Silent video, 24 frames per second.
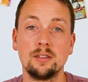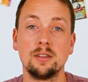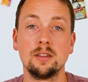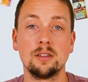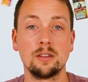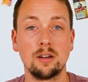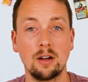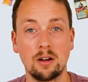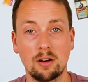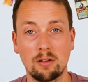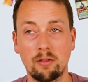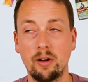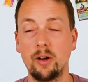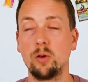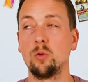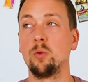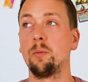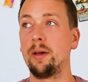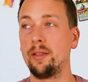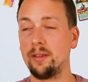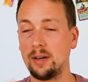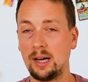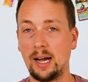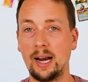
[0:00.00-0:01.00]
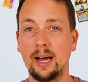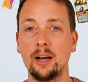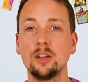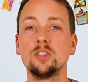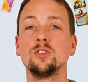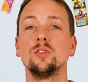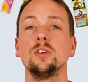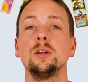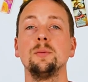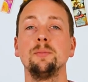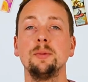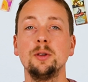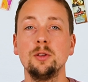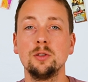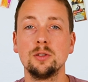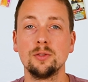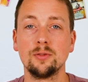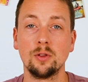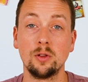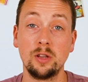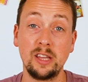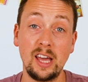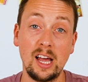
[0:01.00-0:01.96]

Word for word: The dark red will make the clouds really beautiful.